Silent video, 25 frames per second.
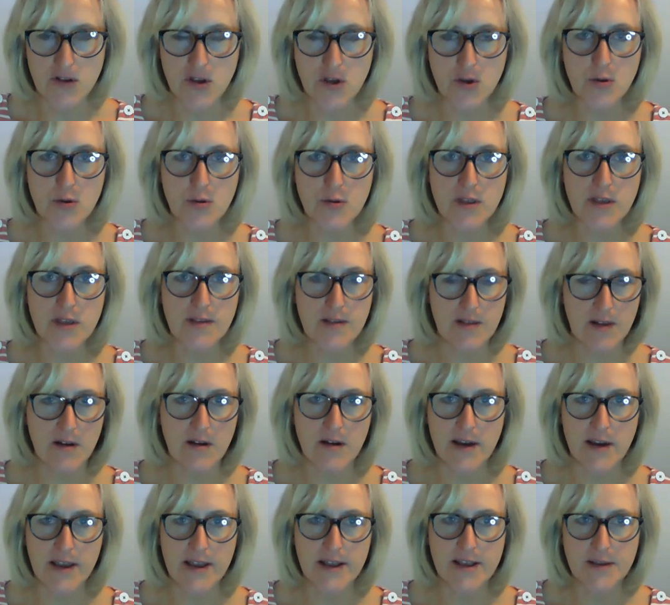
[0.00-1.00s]
you
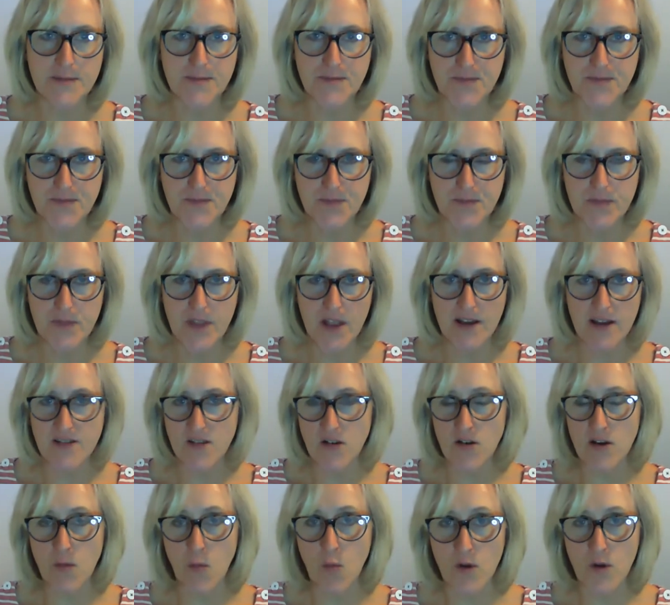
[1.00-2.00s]
decide, as
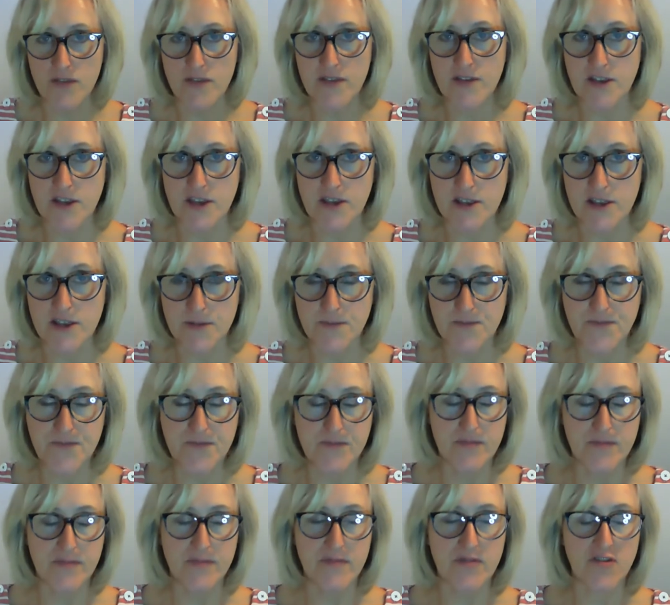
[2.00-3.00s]
I once did,
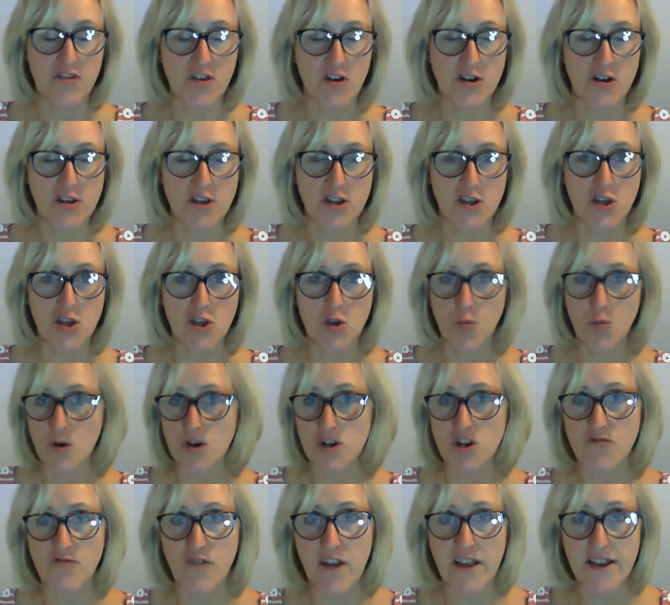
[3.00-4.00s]
that you
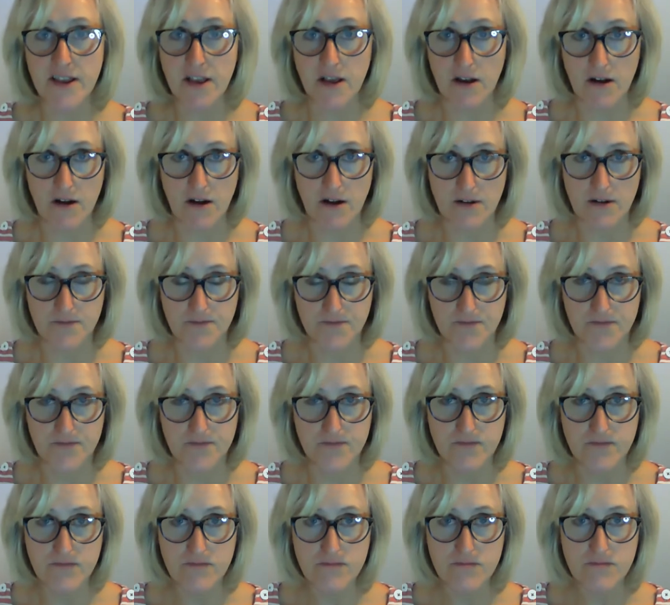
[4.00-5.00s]
want a red car.
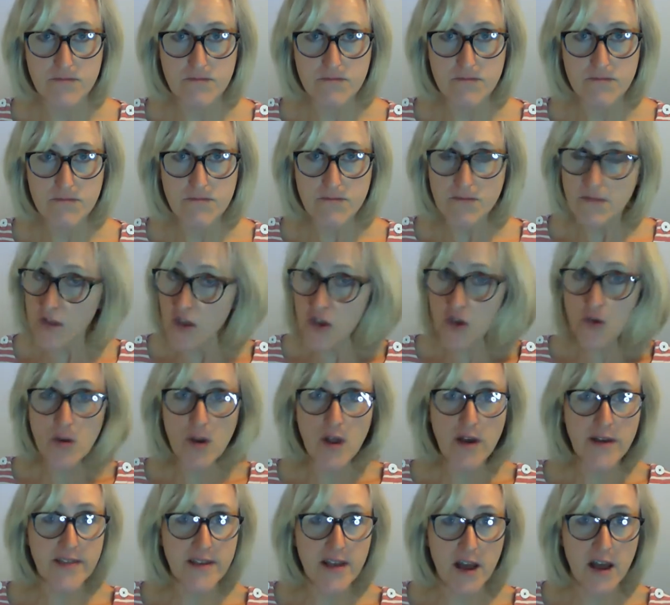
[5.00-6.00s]
You
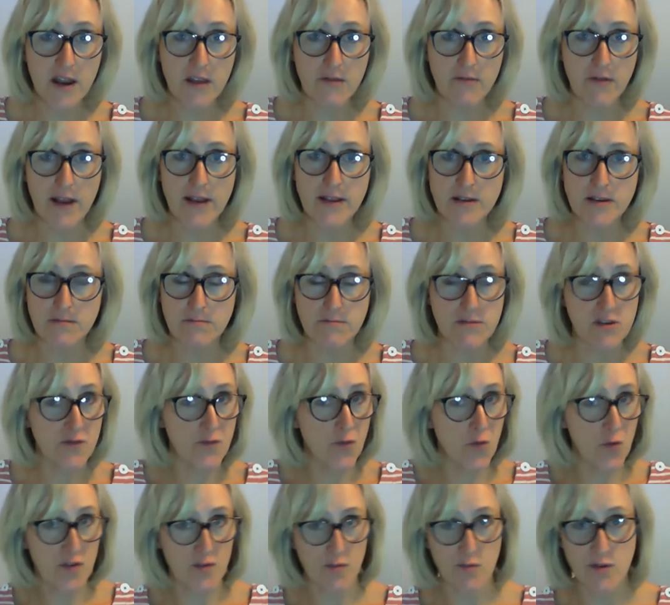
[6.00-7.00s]
like the colour red, you've
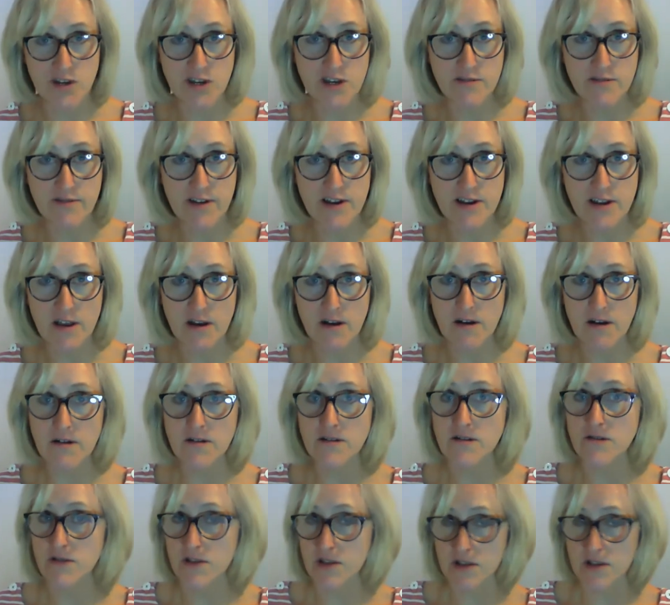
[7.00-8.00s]
always wanted a red car,
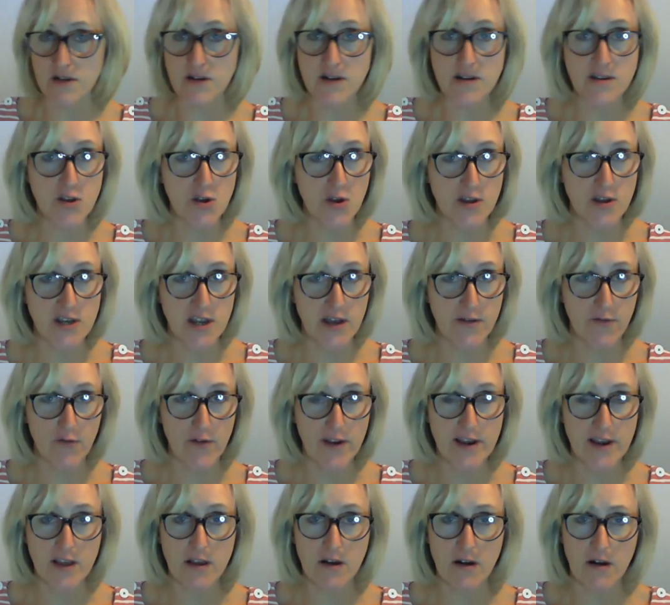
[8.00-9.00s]
you decide you're going to have a
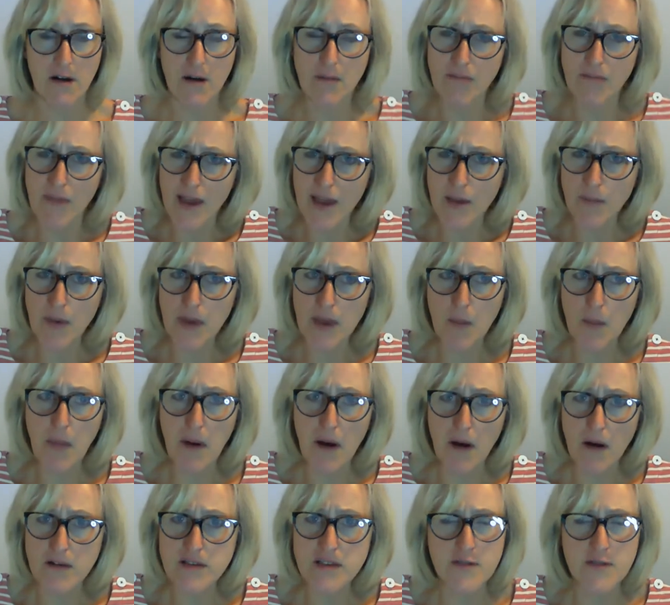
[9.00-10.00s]
red car. And maybe a
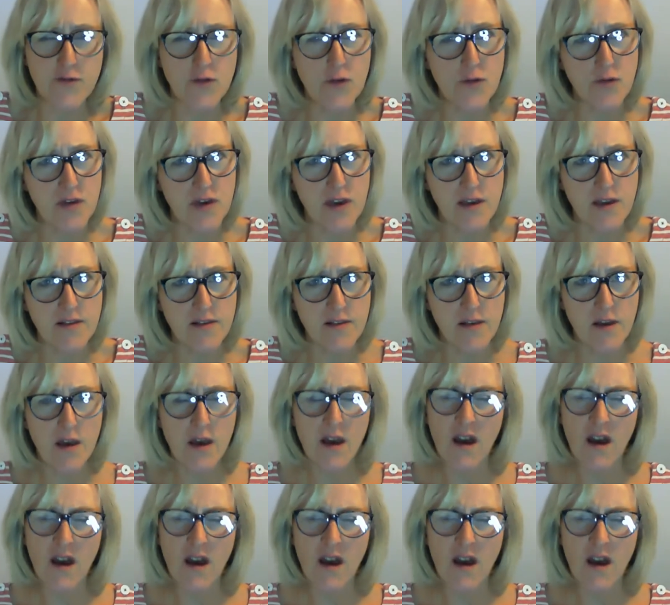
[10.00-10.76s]
part of you thinks,